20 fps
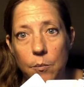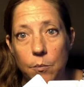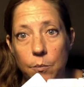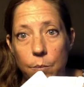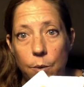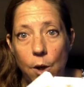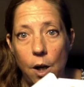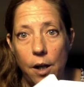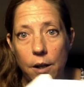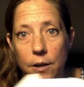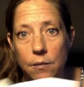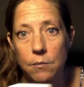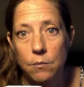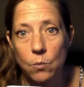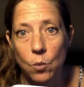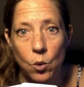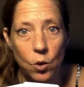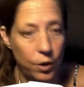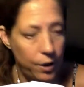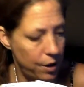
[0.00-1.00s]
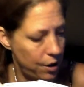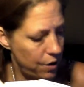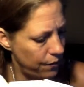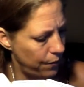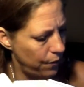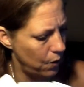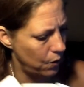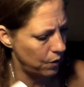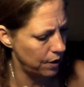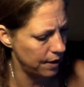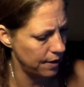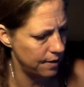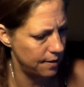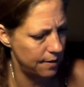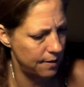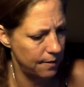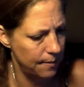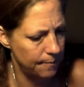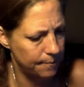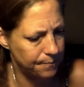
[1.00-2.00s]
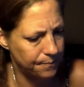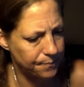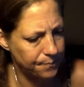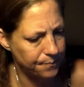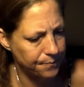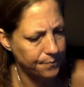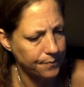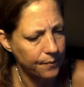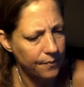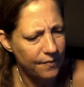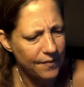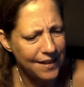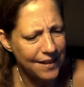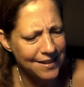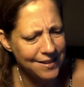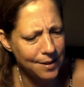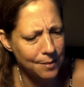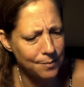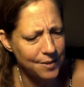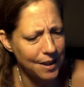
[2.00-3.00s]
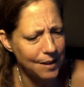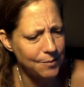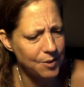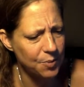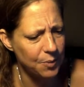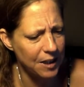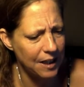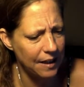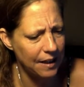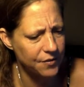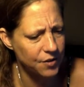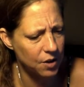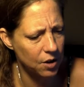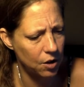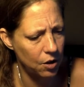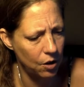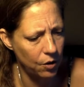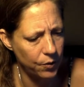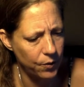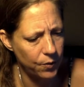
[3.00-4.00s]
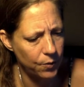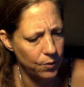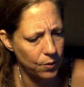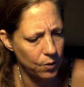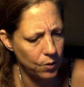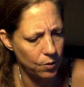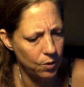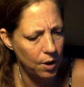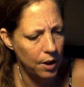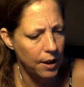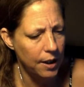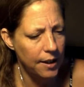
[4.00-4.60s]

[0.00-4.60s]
brought more into focus. Sometimes we have to go through